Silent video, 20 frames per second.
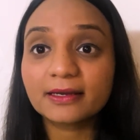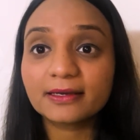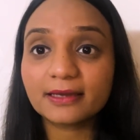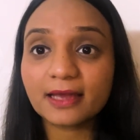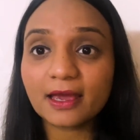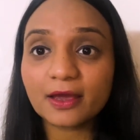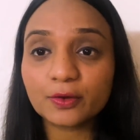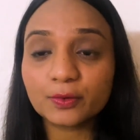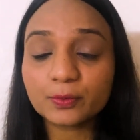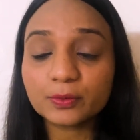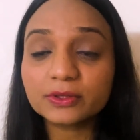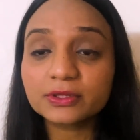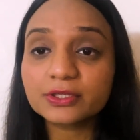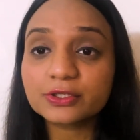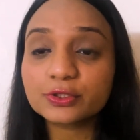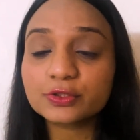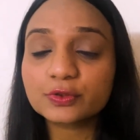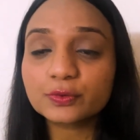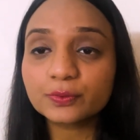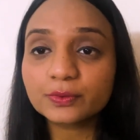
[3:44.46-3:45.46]
Now, the
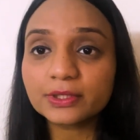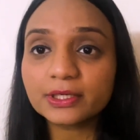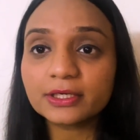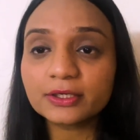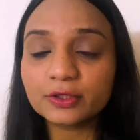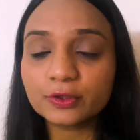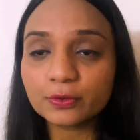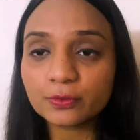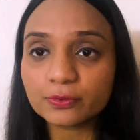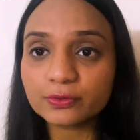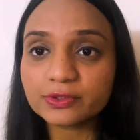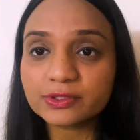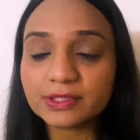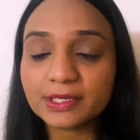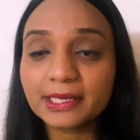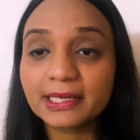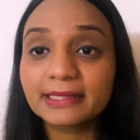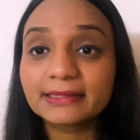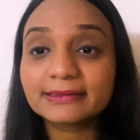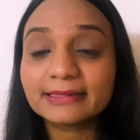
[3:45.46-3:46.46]
student knows
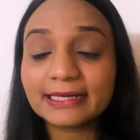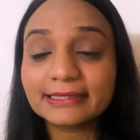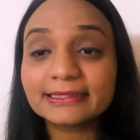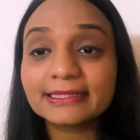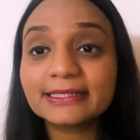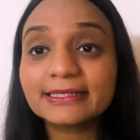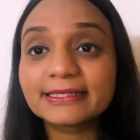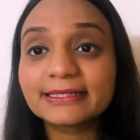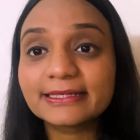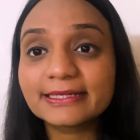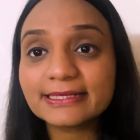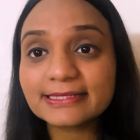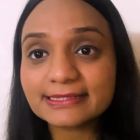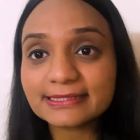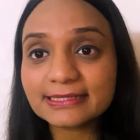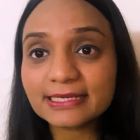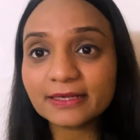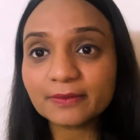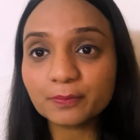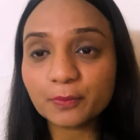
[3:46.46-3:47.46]
that in
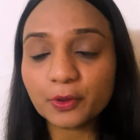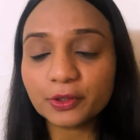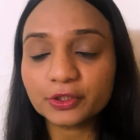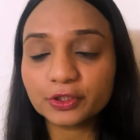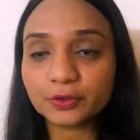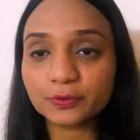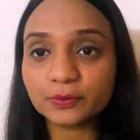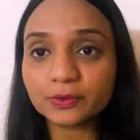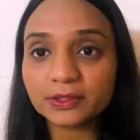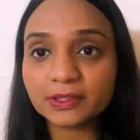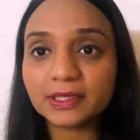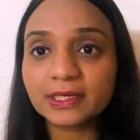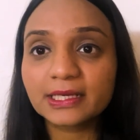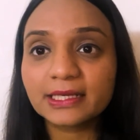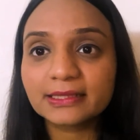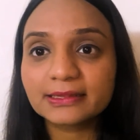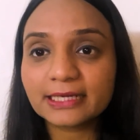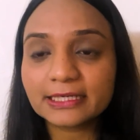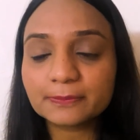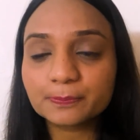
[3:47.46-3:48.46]
listening module,
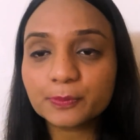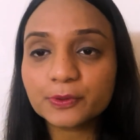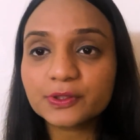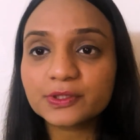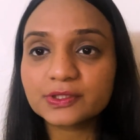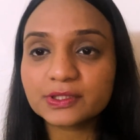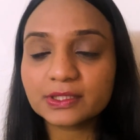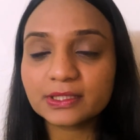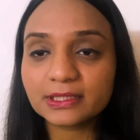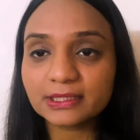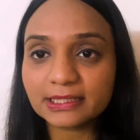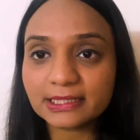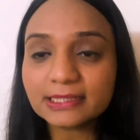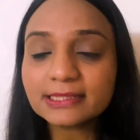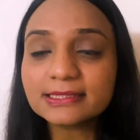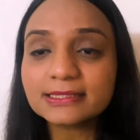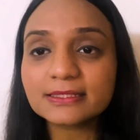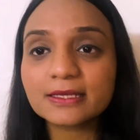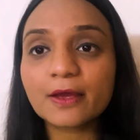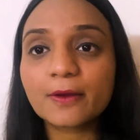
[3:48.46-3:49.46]
that person
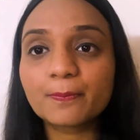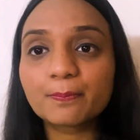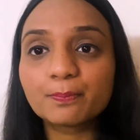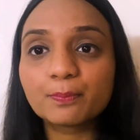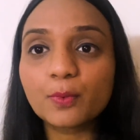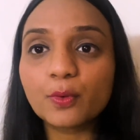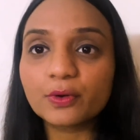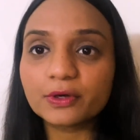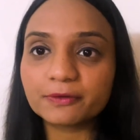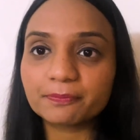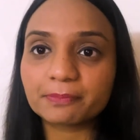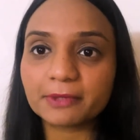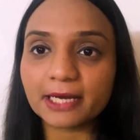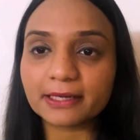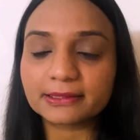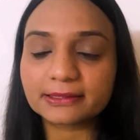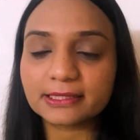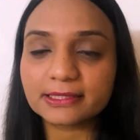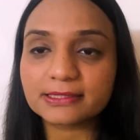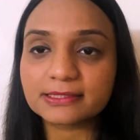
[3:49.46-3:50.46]
needs more
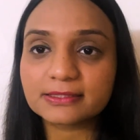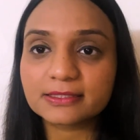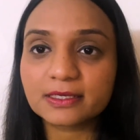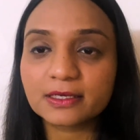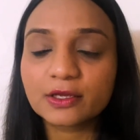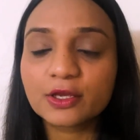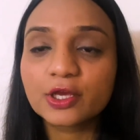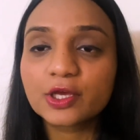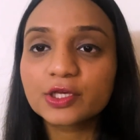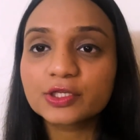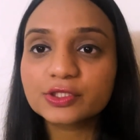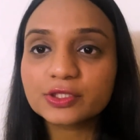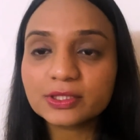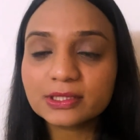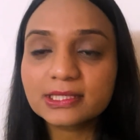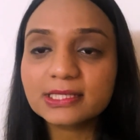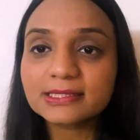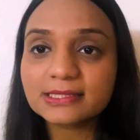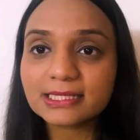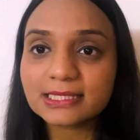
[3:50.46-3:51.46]
practice.
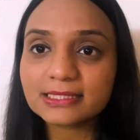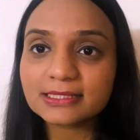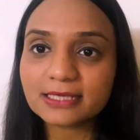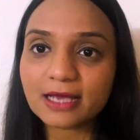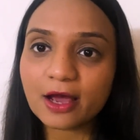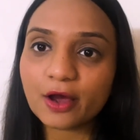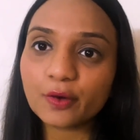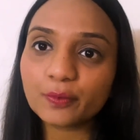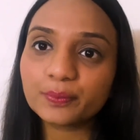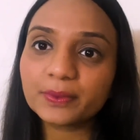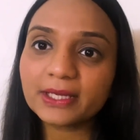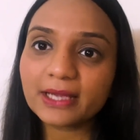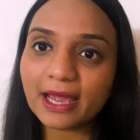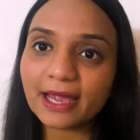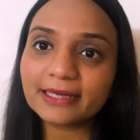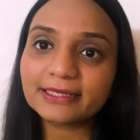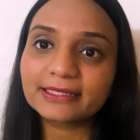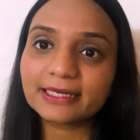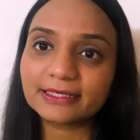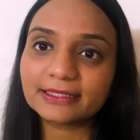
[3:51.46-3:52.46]
So this is how we
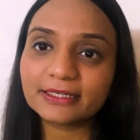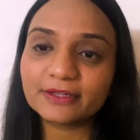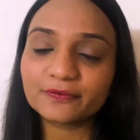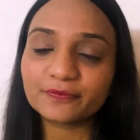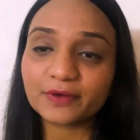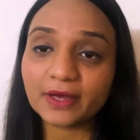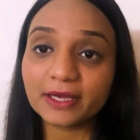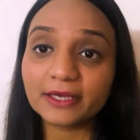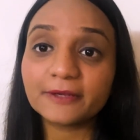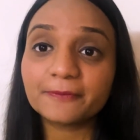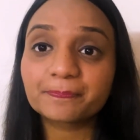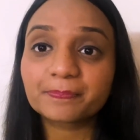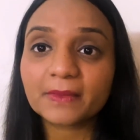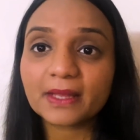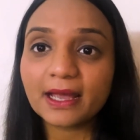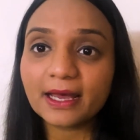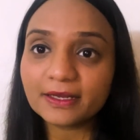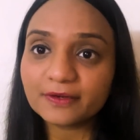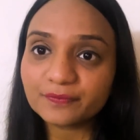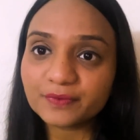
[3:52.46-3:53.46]
identify
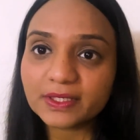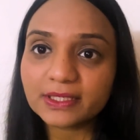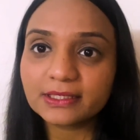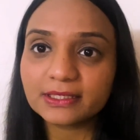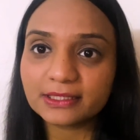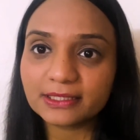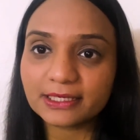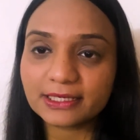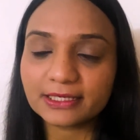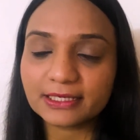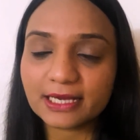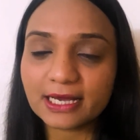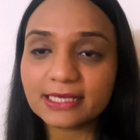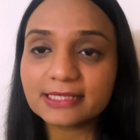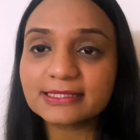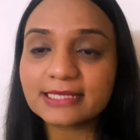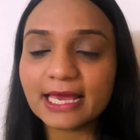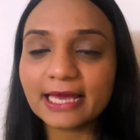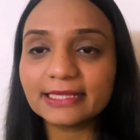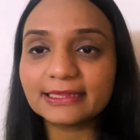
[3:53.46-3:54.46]
our weaker
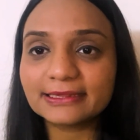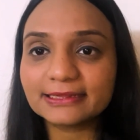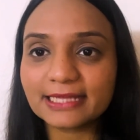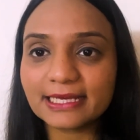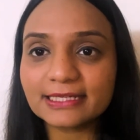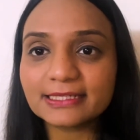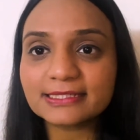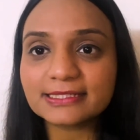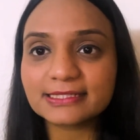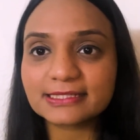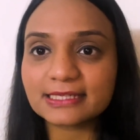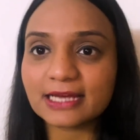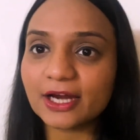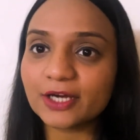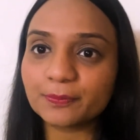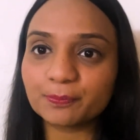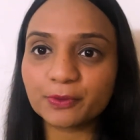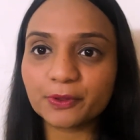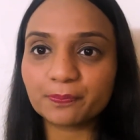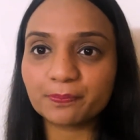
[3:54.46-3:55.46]
areas and then
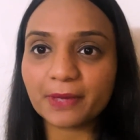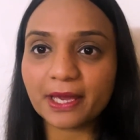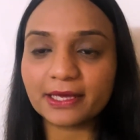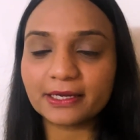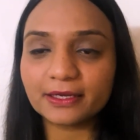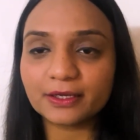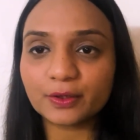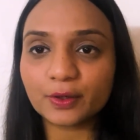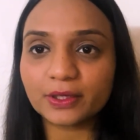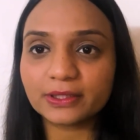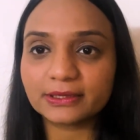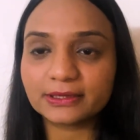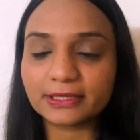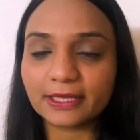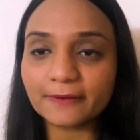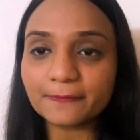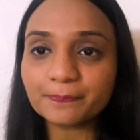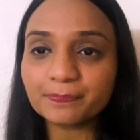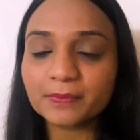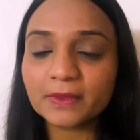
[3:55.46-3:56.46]
start preparing on
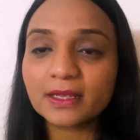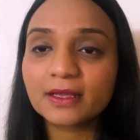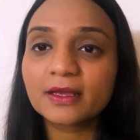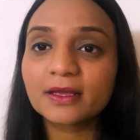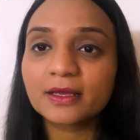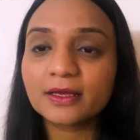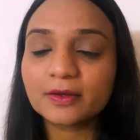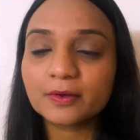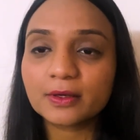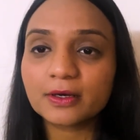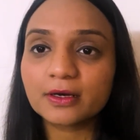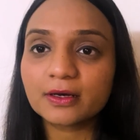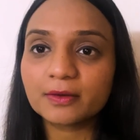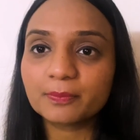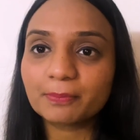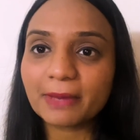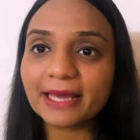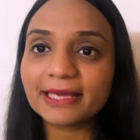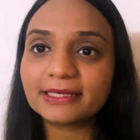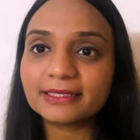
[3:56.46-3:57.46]
them
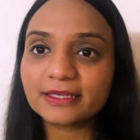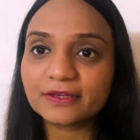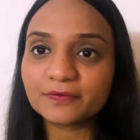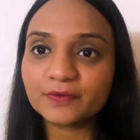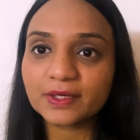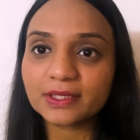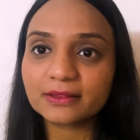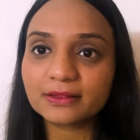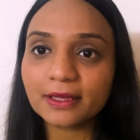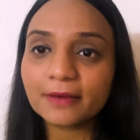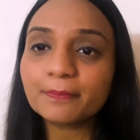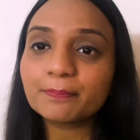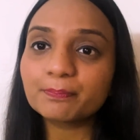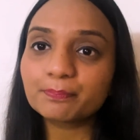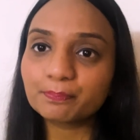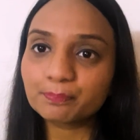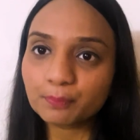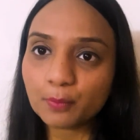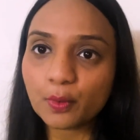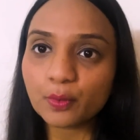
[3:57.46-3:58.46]
by giving them
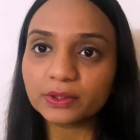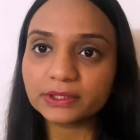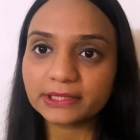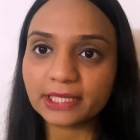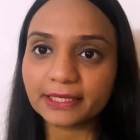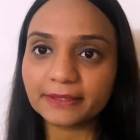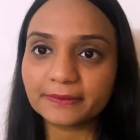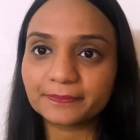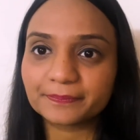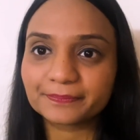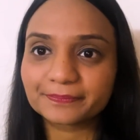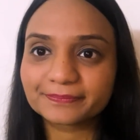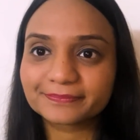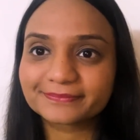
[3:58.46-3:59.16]
more time.